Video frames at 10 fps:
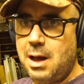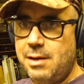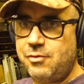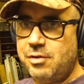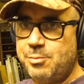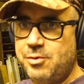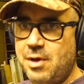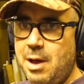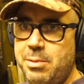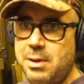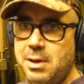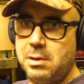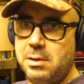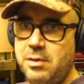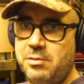I have just put up
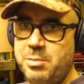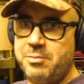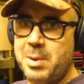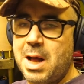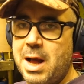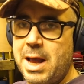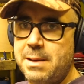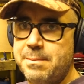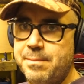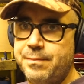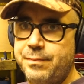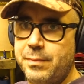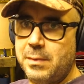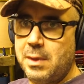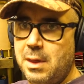this bit of ply,
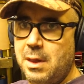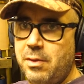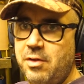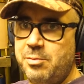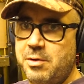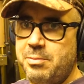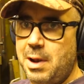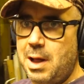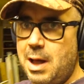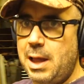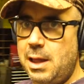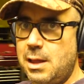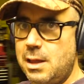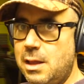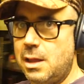this bit of ply,
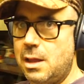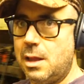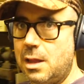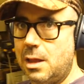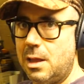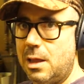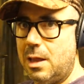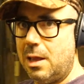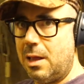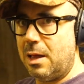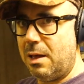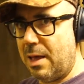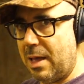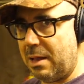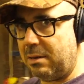
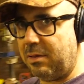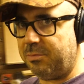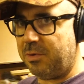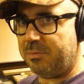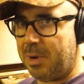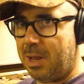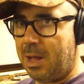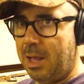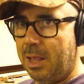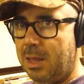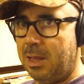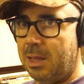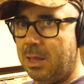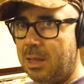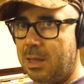and this bit of ply.
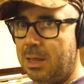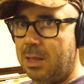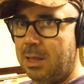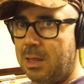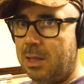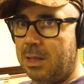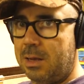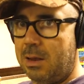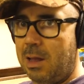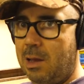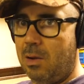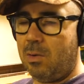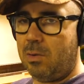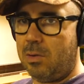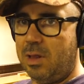
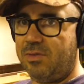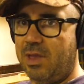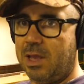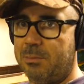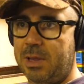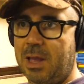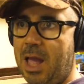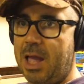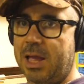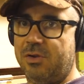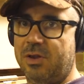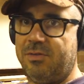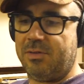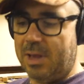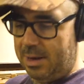Now, it's taken me
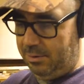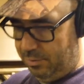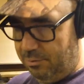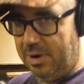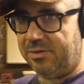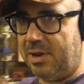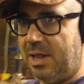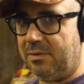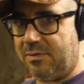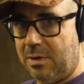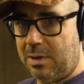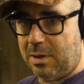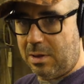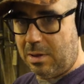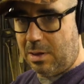ages, and the reason is
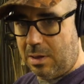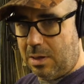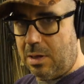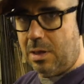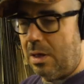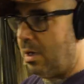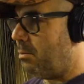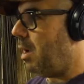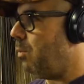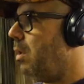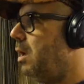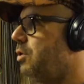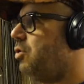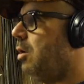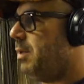my
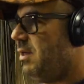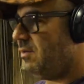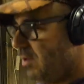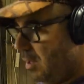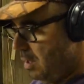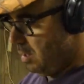workshop is